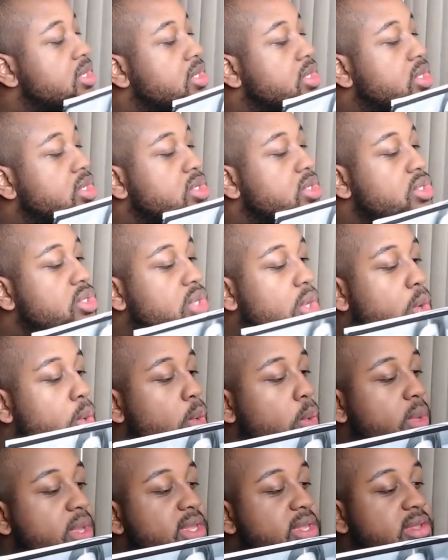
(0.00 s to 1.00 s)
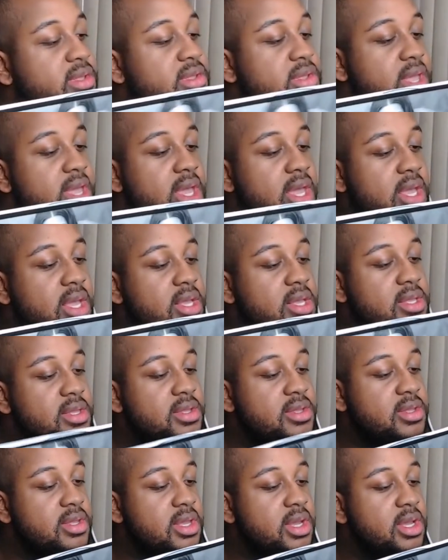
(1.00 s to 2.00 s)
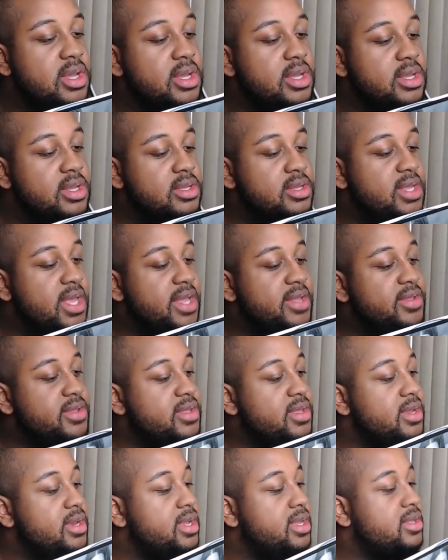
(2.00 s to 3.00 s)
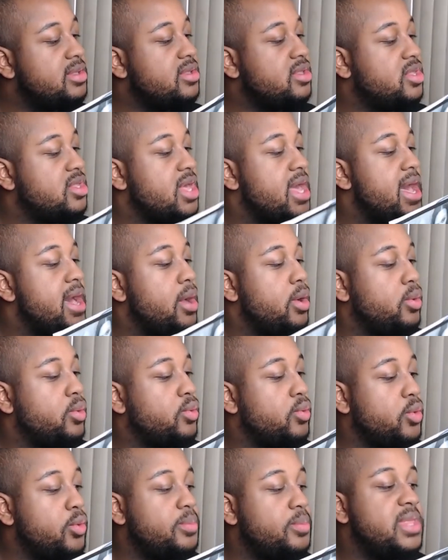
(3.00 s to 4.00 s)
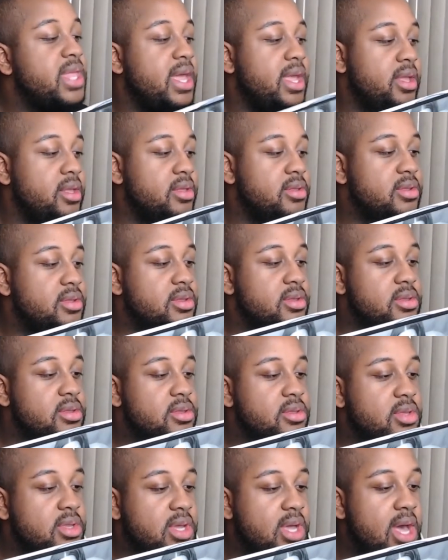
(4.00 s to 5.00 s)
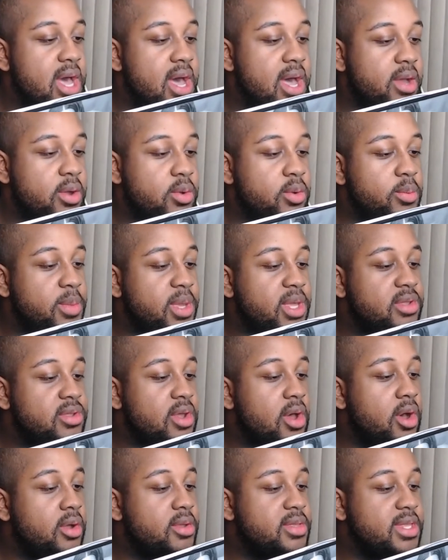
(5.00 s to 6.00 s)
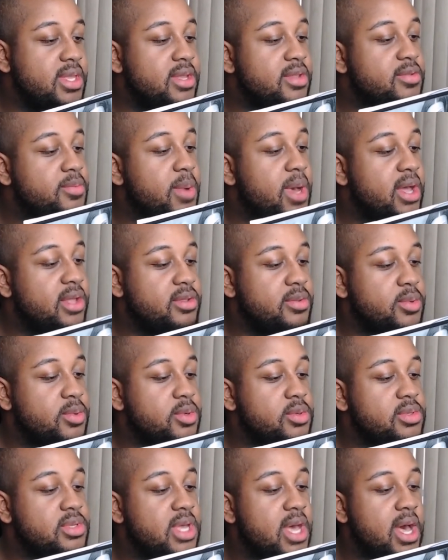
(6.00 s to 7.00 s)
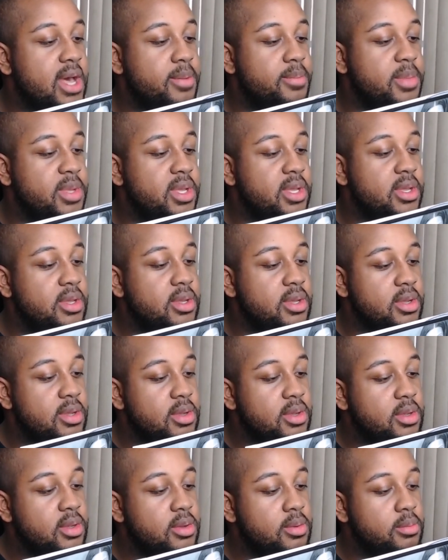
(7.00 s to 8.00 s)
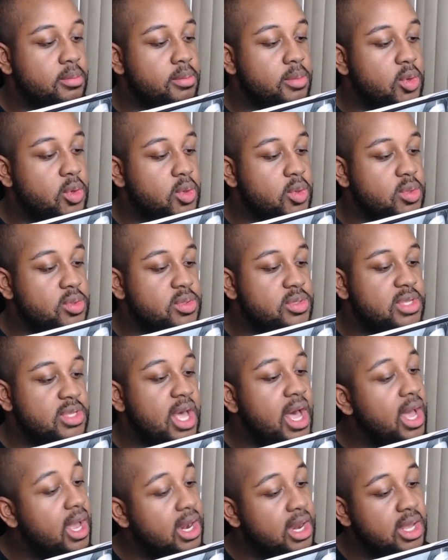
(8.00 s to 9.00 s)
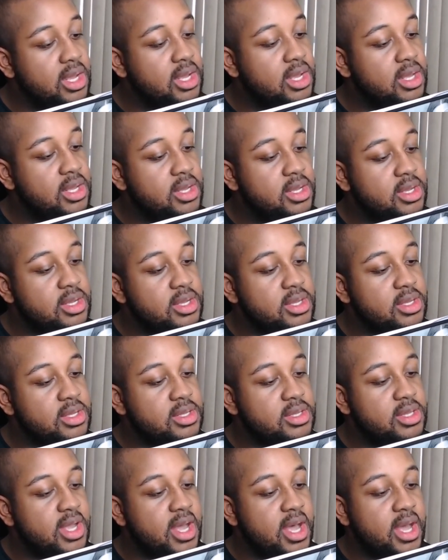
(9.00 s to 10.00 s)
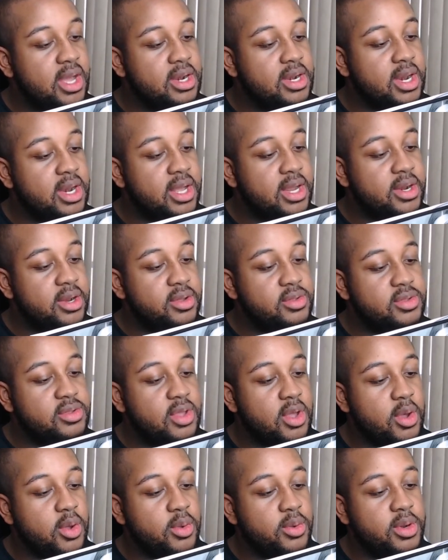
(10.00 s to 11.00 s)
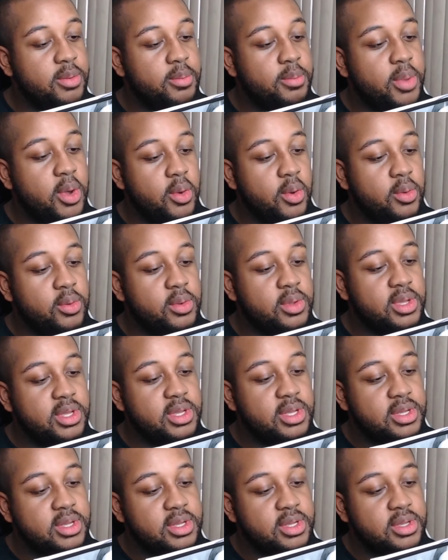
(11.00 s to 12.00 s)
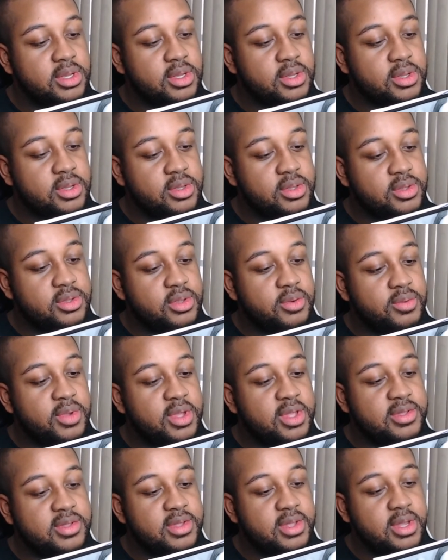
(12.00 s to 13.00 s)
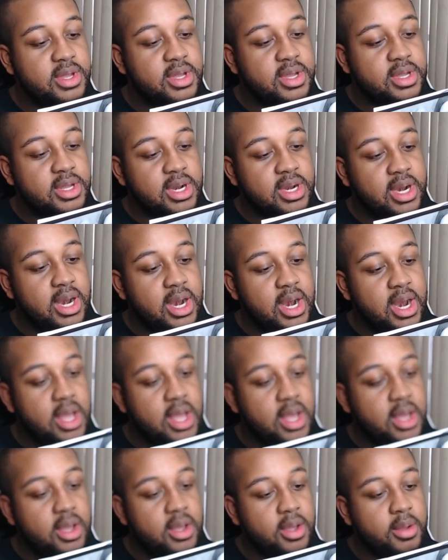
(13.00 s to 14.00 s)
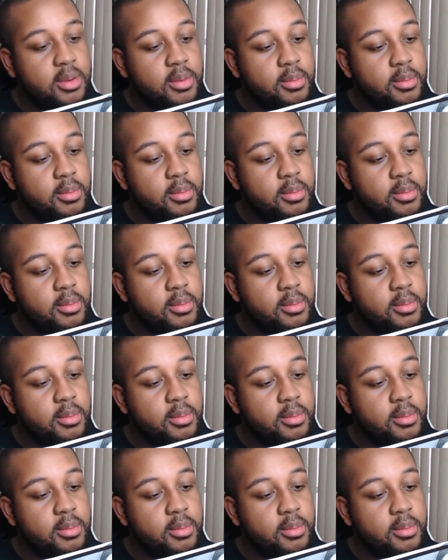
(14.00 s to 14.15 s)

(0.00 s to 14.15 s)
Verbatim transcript: so it says, Destiny's Child group thanks to God who makes all things possible, Tommy Motala, Don Leonard, Tone and Pope, Teresa Love.